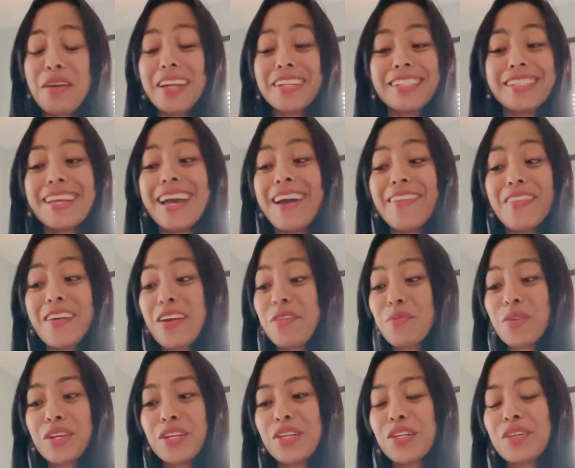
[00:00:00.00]
just had that
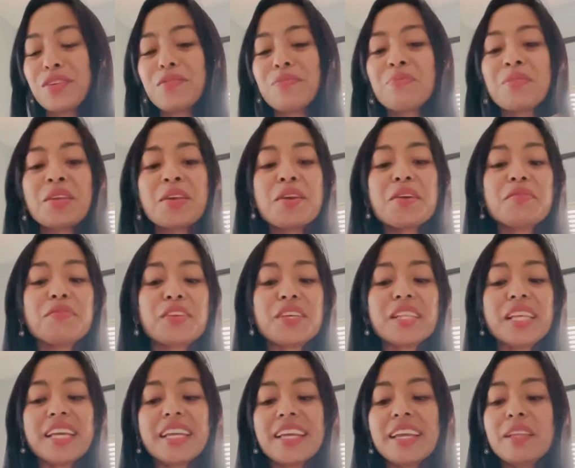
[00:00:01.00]
weird
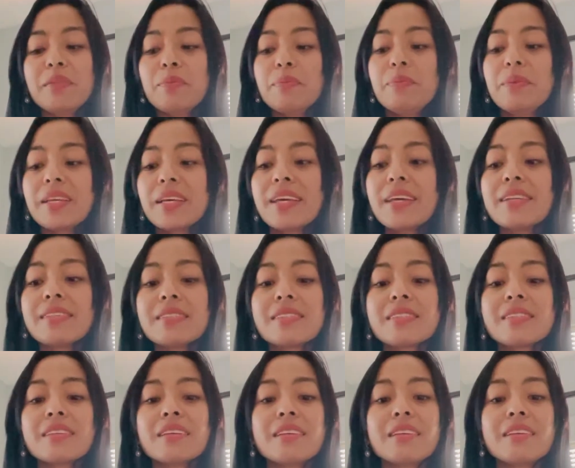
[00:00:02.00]
feeling. And
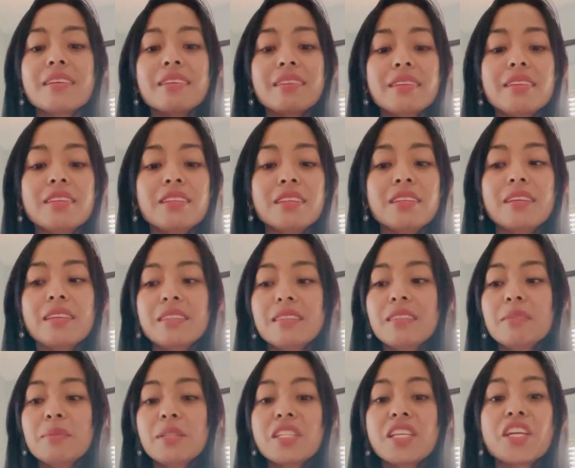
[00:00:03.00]
because
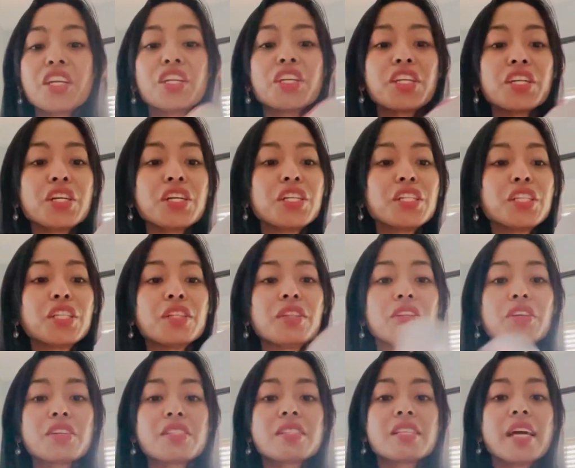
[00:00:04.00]
the material
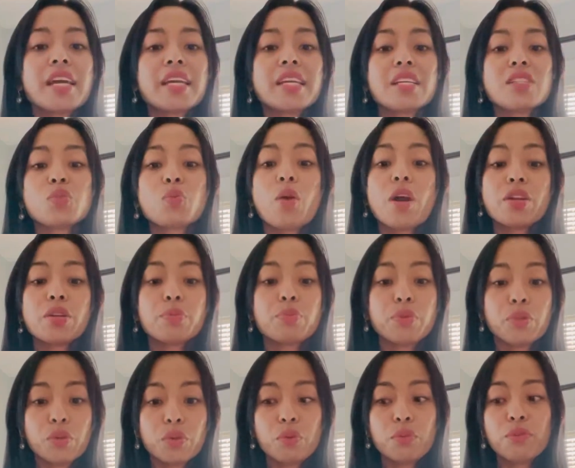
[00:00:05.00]
looks like it's
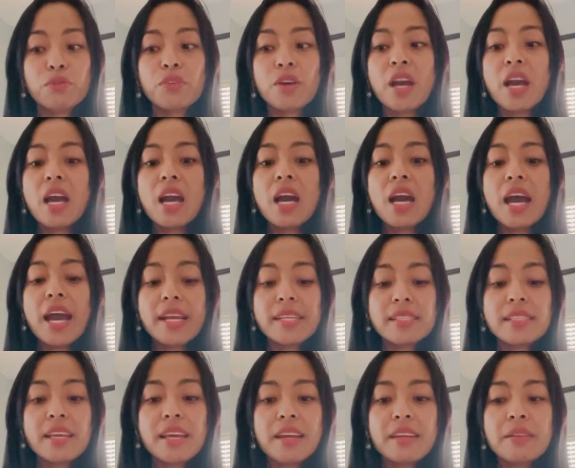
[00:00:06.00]
waterproof, I
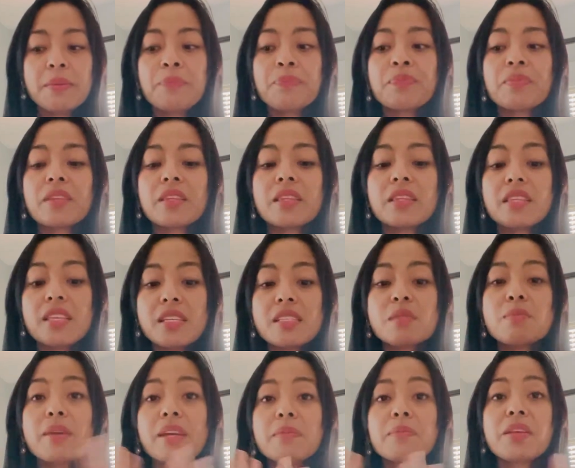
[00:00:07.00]
said, this
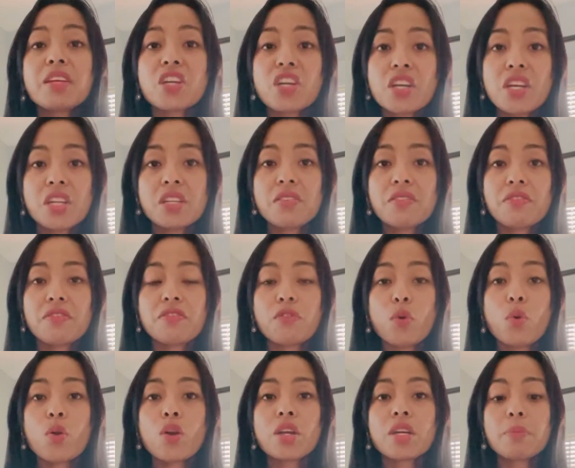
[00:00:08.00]
might be good
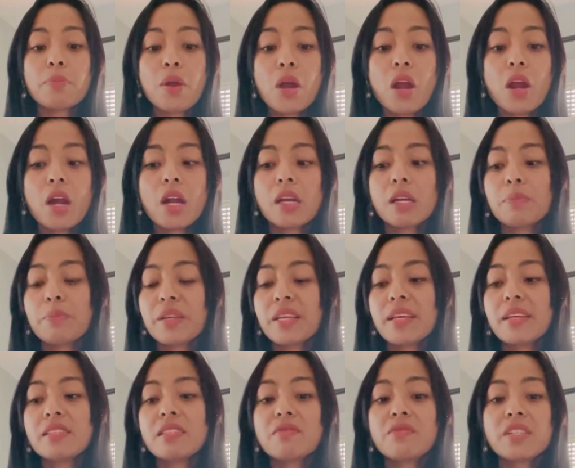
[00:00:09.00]
for the park,
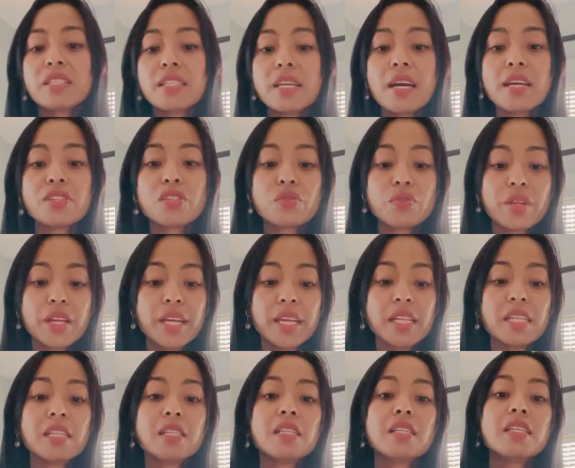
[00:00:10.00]
because if it does
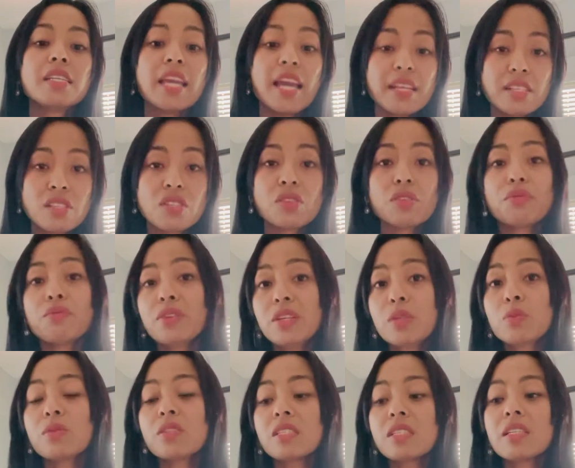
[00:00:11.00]
rain, yes, your
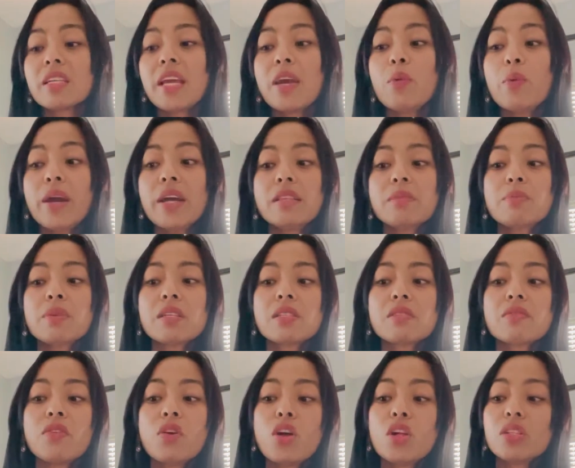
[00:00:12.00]
feet will still get wet because
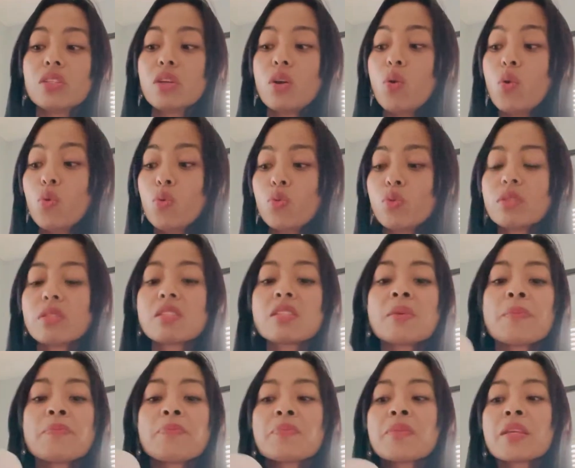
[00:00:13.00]
of all the holes,
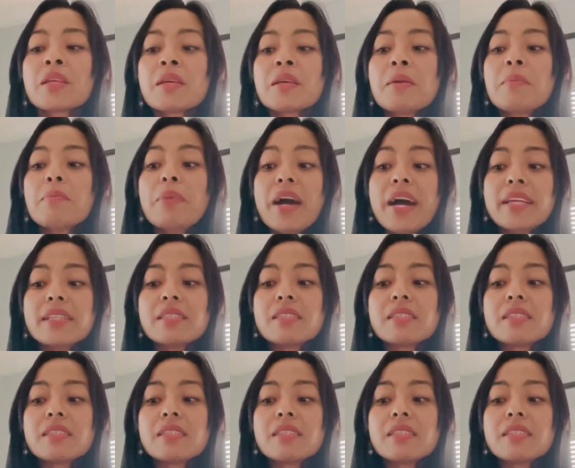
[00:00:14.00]
but